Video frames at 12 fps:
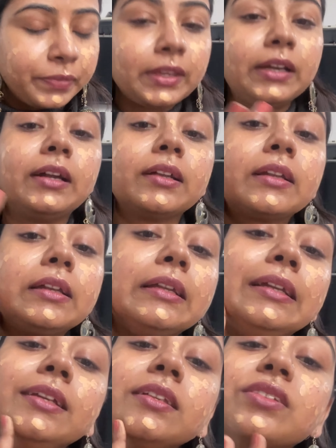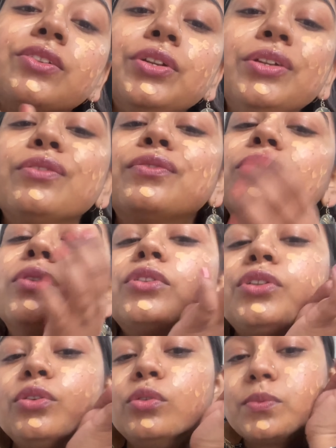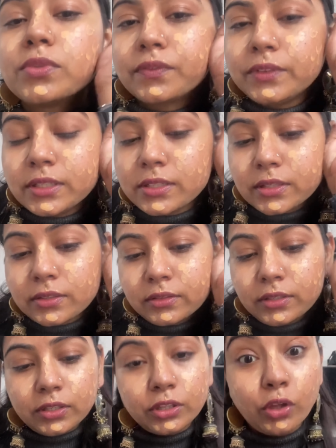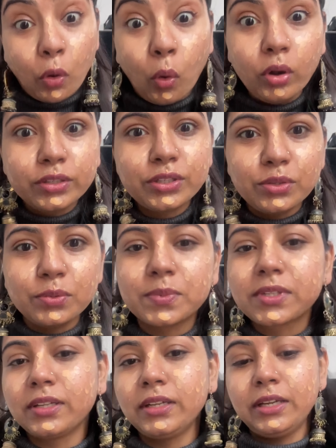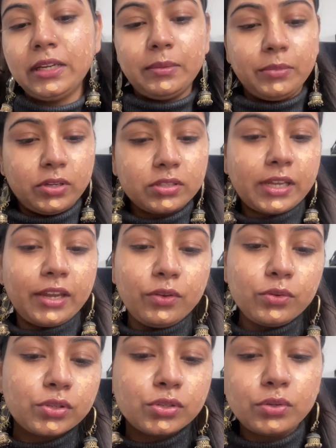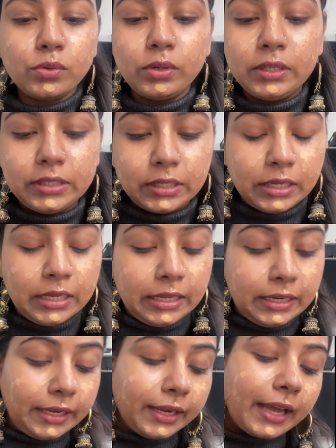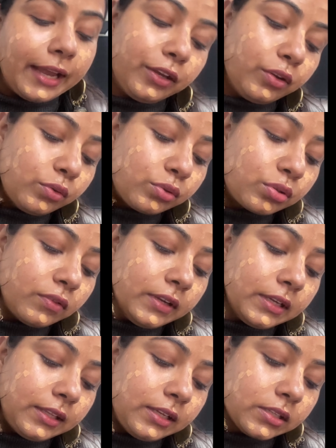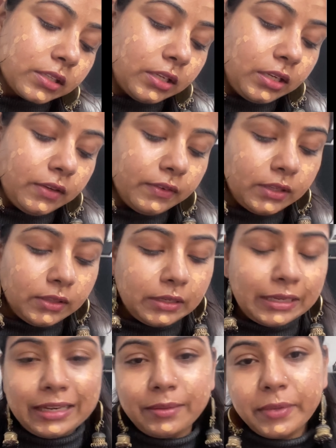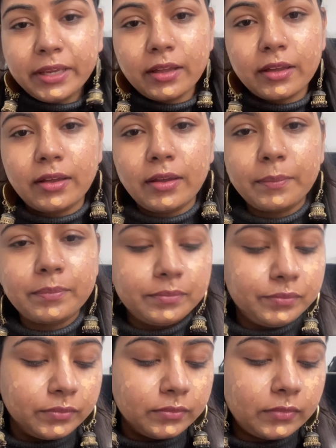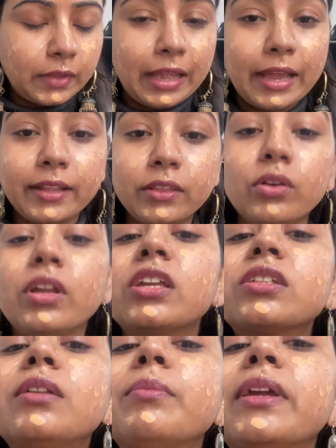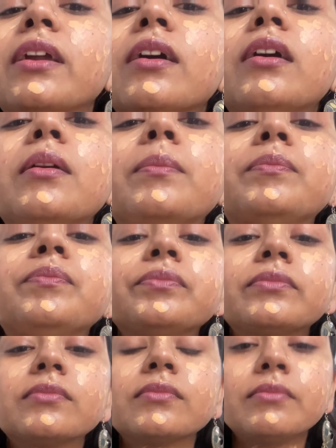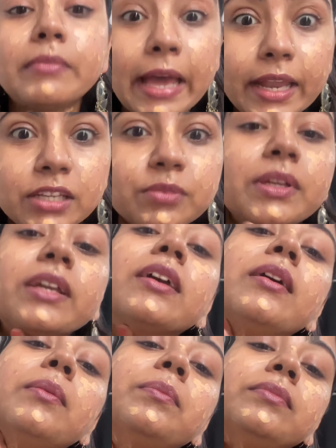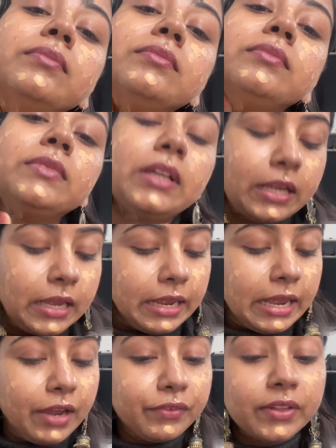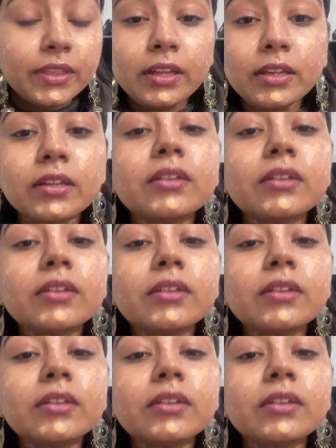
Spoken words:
at least 3 to 4 tubes of this, the whole tubes, because I used to do it, like I used to wear this even in the daily makeup and the occasional makeup, marriage makeup, everything